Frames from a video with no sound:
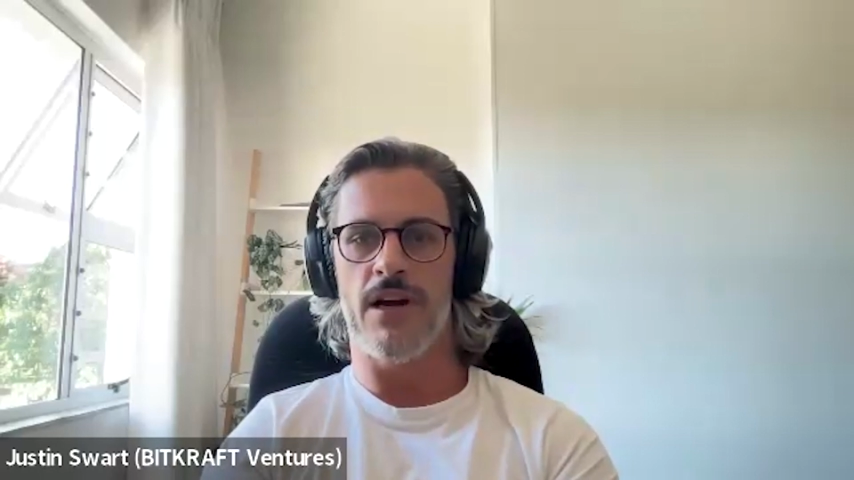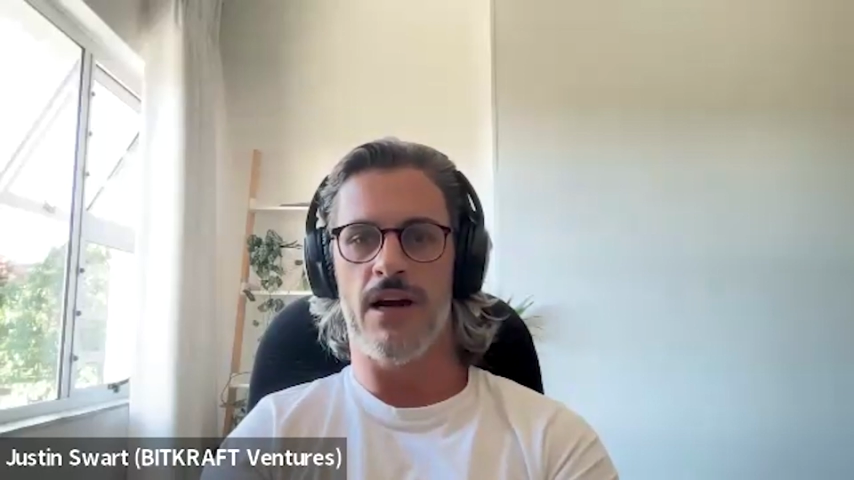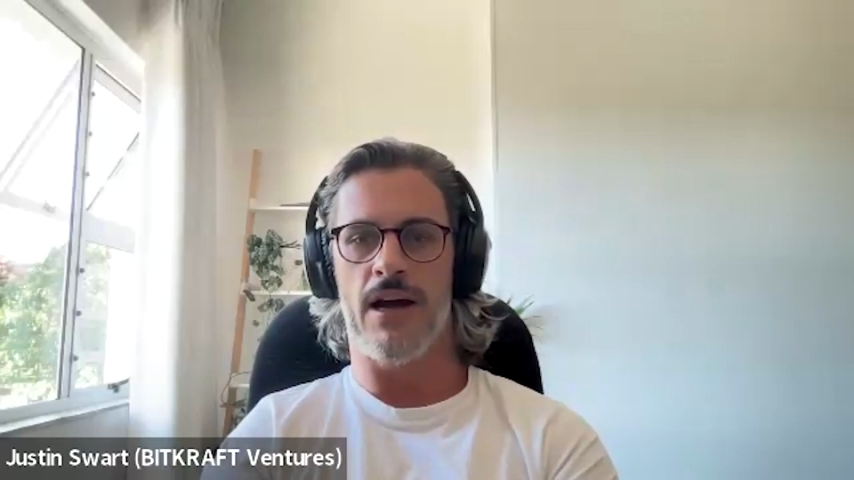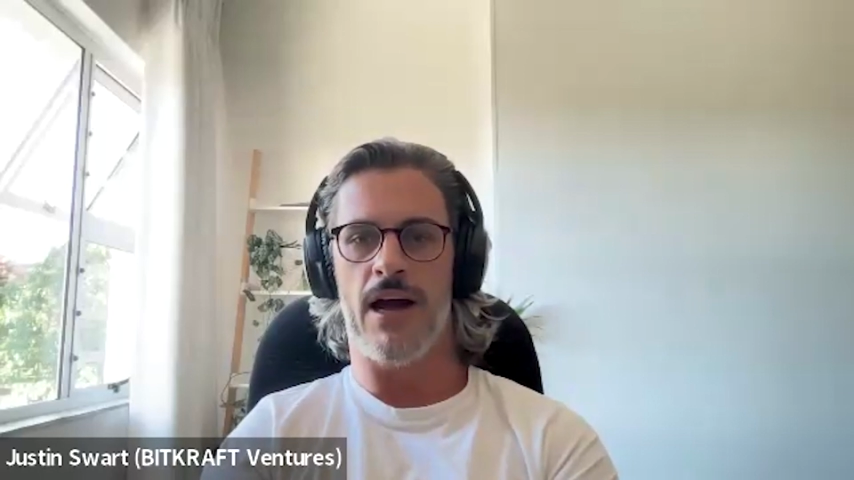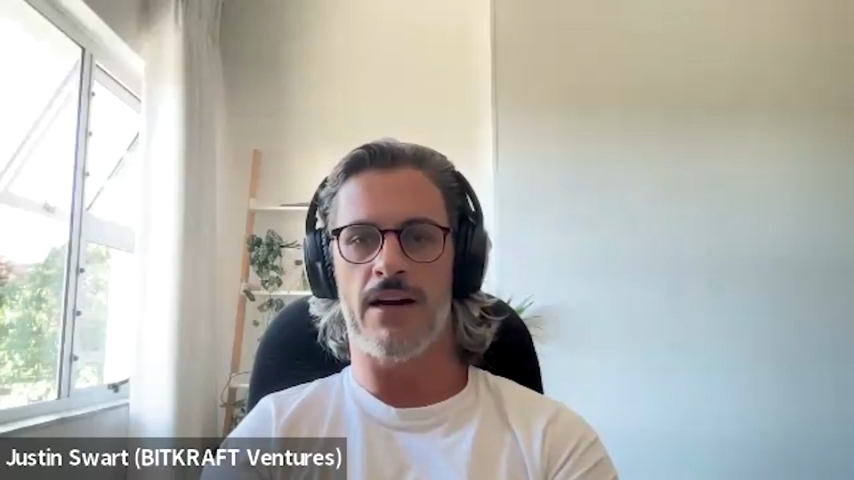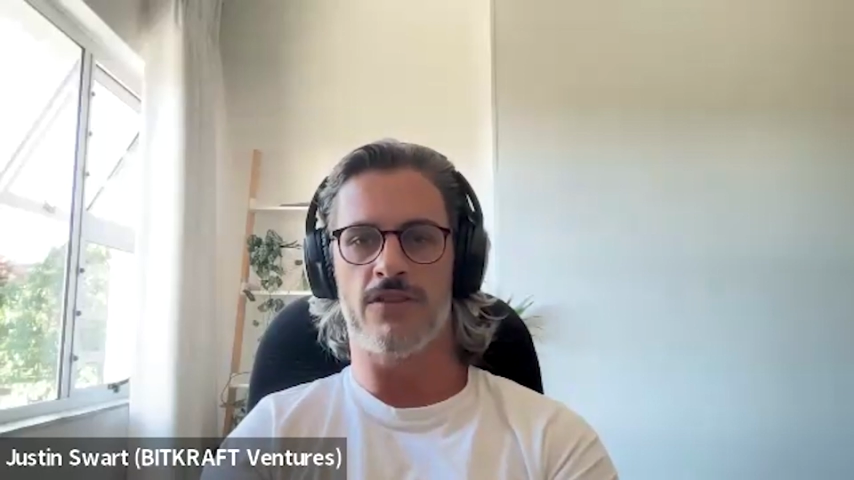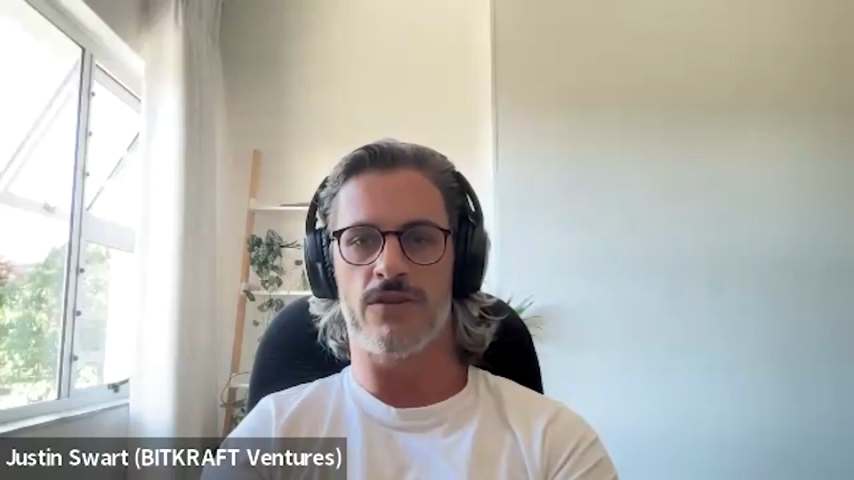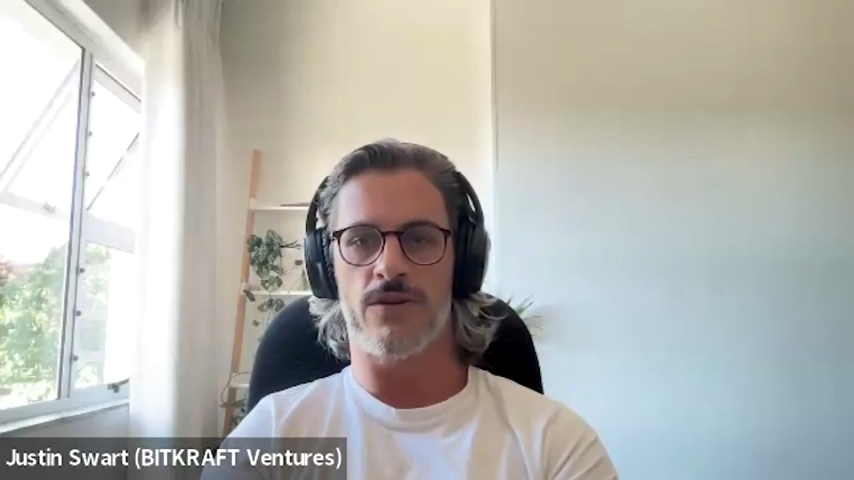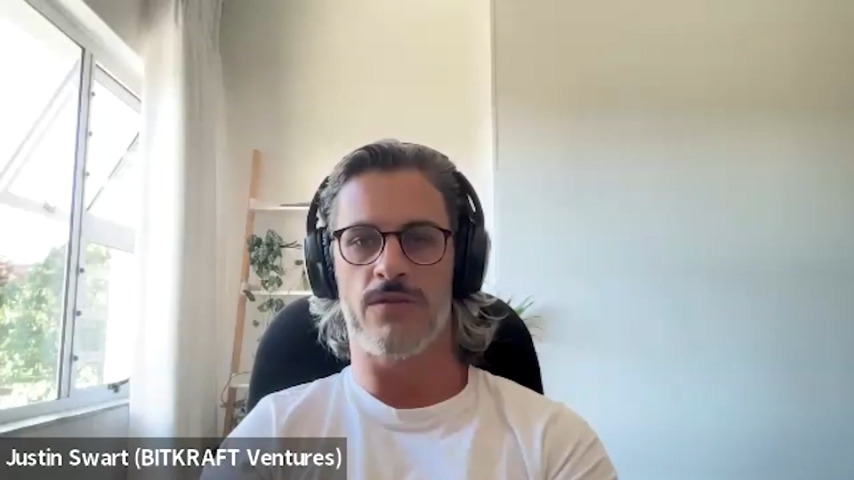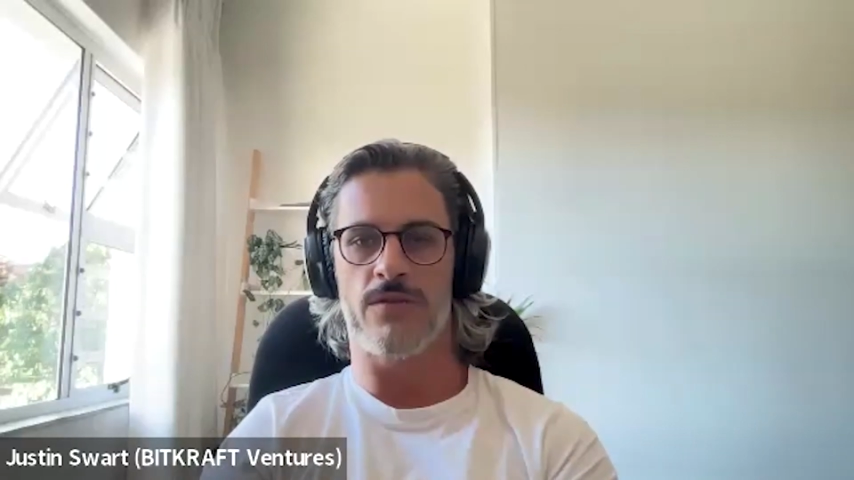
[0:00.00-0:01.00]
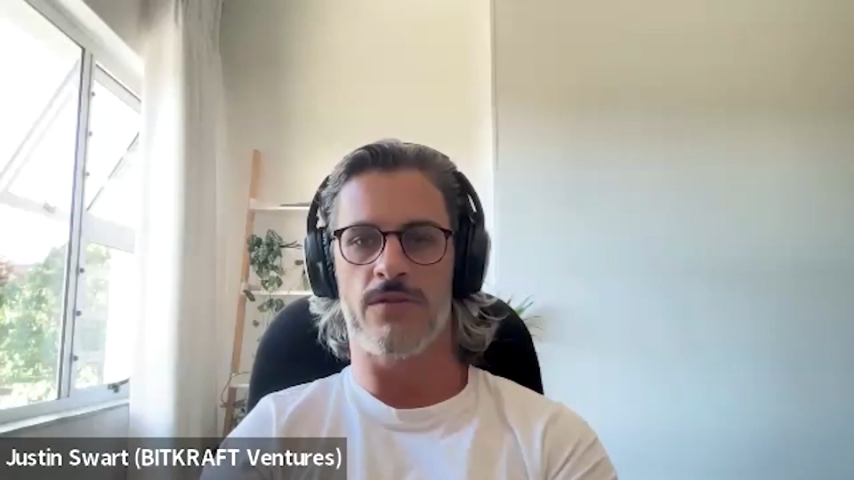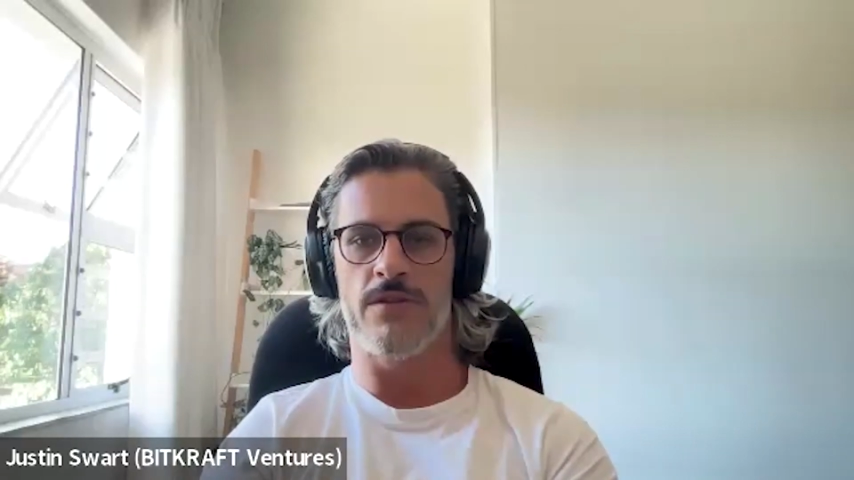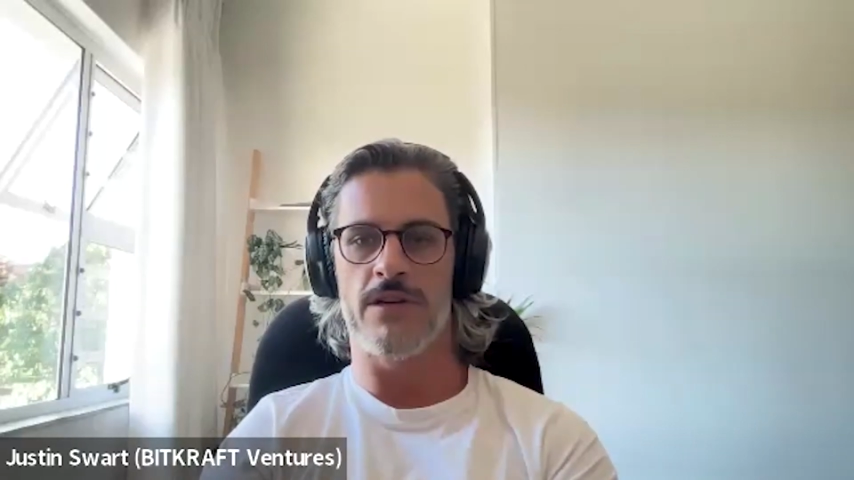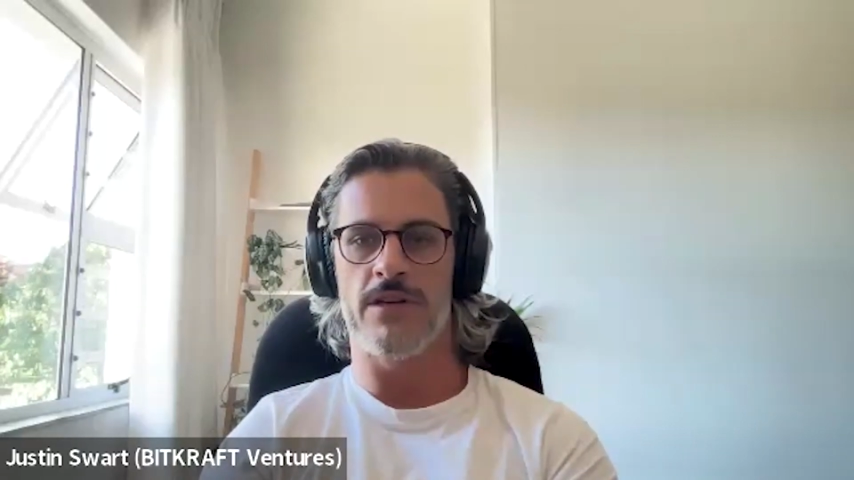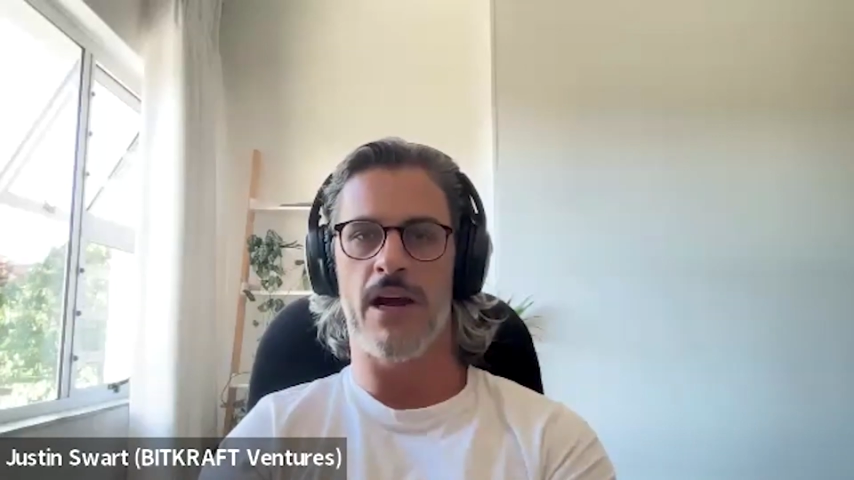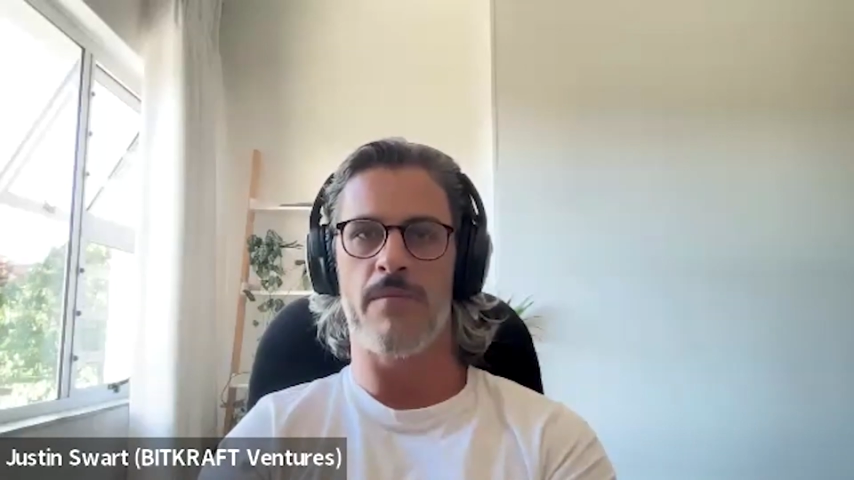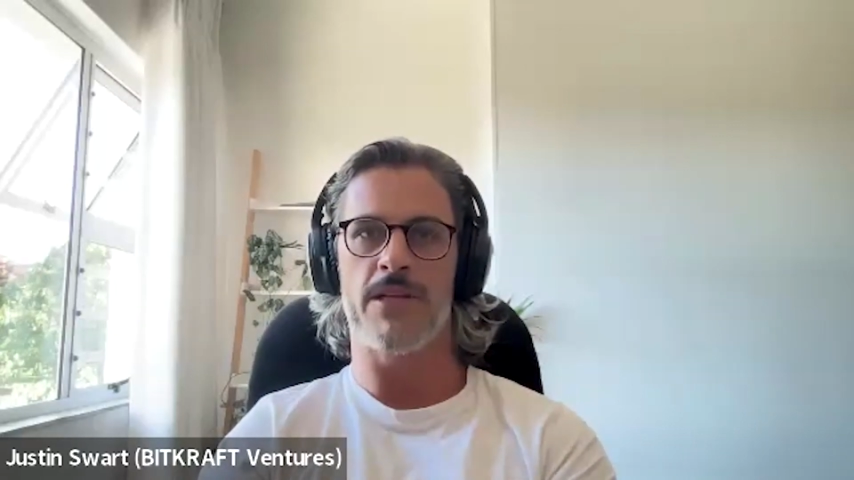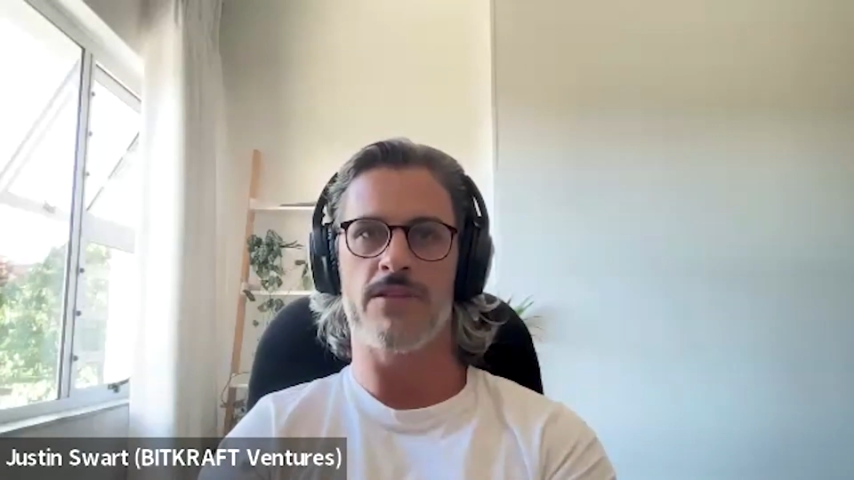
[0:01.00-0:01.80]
Uh, and so in gaming,